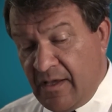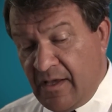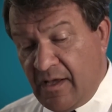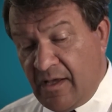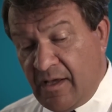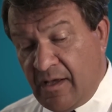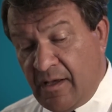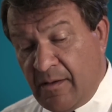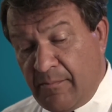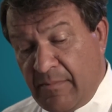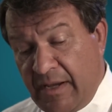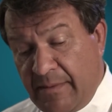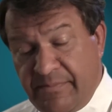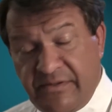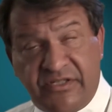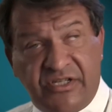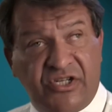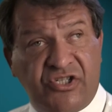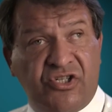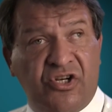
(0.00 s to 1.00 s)
My
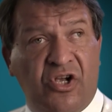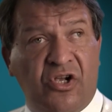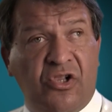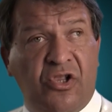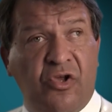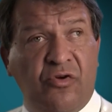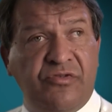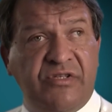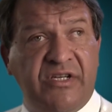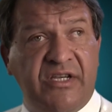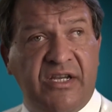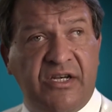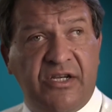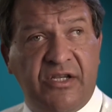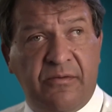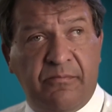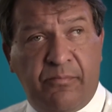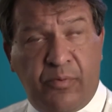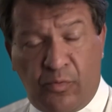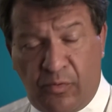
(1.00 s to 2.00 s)
position on closing
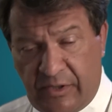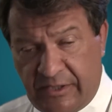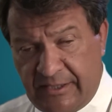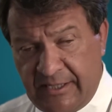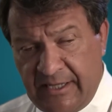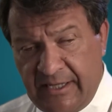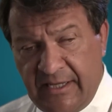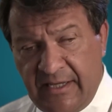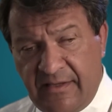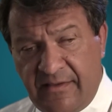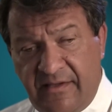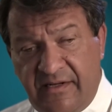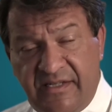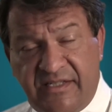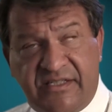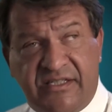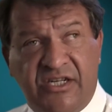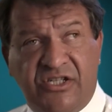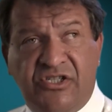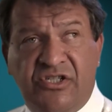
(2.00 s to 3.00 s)
Indian Point. The
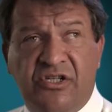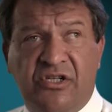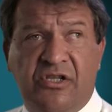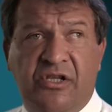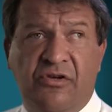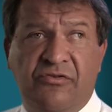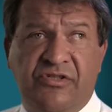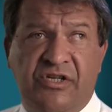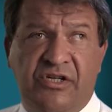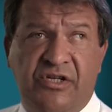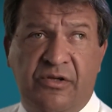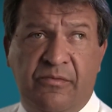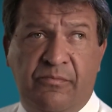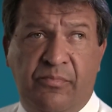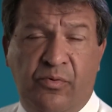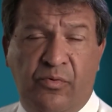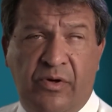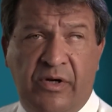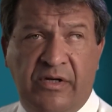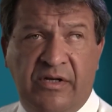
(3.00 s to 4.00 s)
decision to close Indian
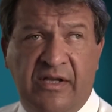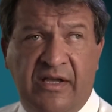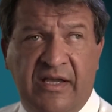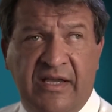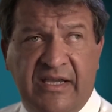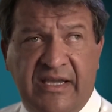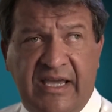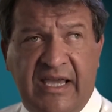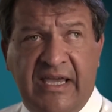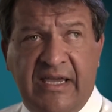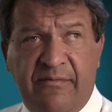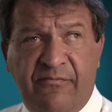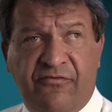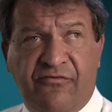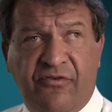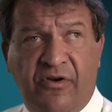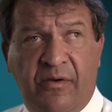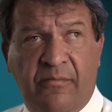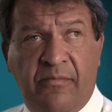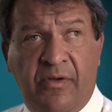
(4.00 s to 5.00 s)
Point came
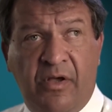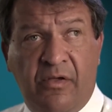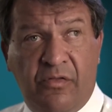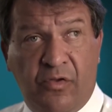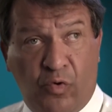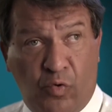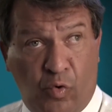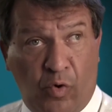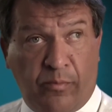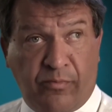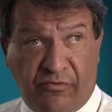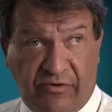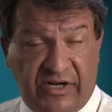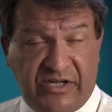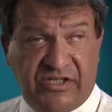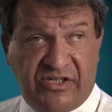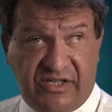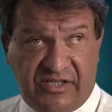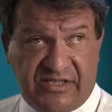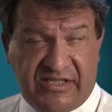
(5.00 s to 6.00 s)
from the
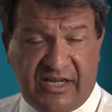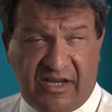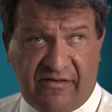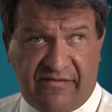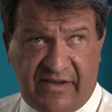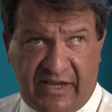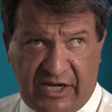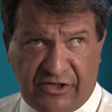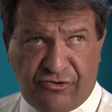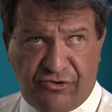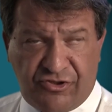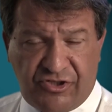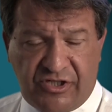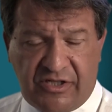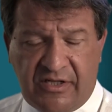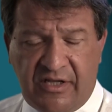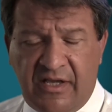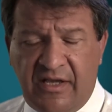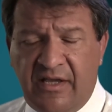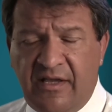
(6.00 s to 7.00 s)
corporation itself,
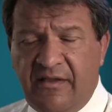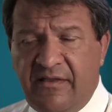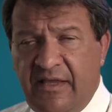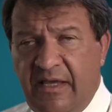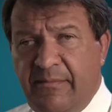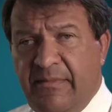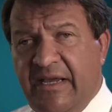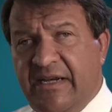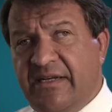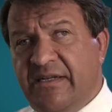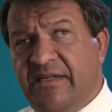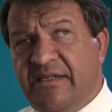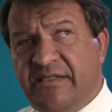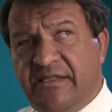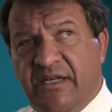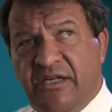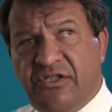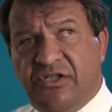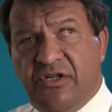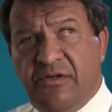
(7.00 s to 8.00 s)
Entergy. They made a
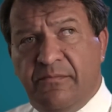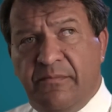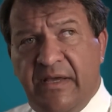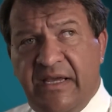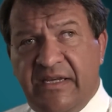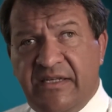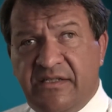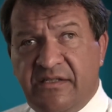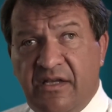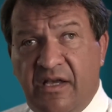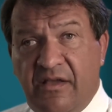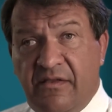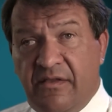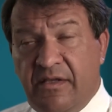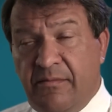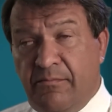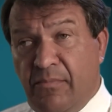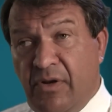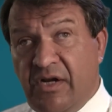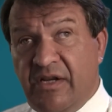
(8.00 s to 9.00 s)
decision based on
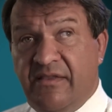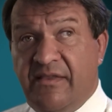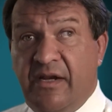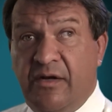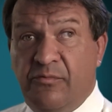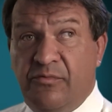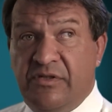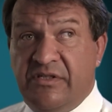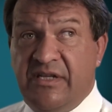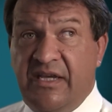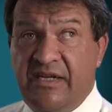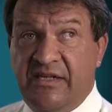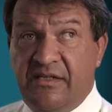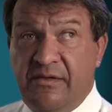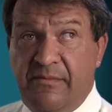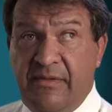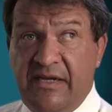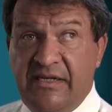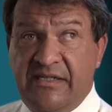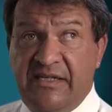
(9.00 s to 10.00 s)
the money that it would take
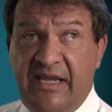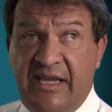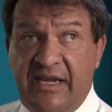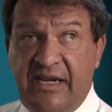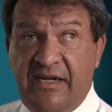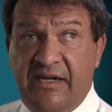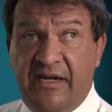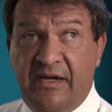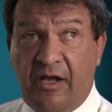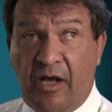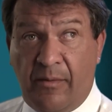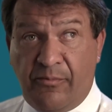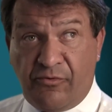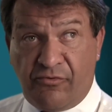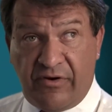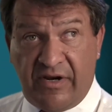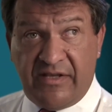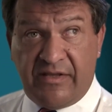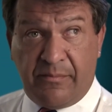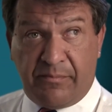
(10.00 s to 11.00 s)
to maintain and
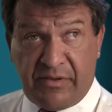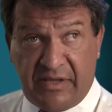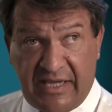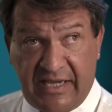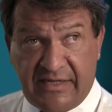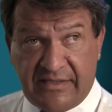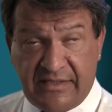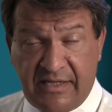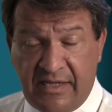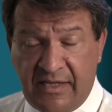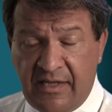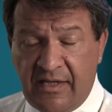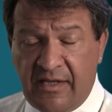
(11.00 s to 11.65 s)
upgrade the plant